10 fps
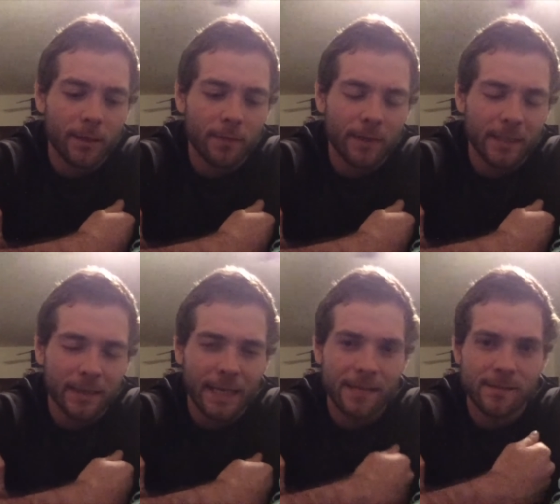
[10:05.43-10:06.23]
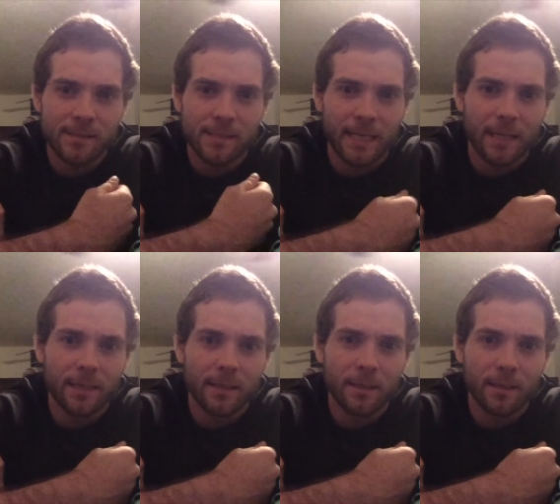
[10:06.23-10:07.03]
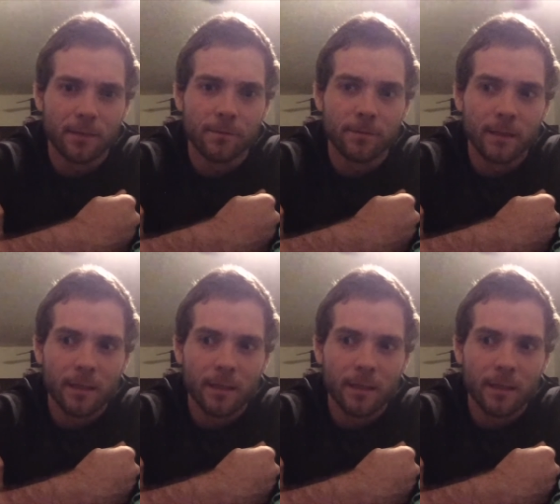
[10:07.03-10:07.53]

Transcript: of a last stand of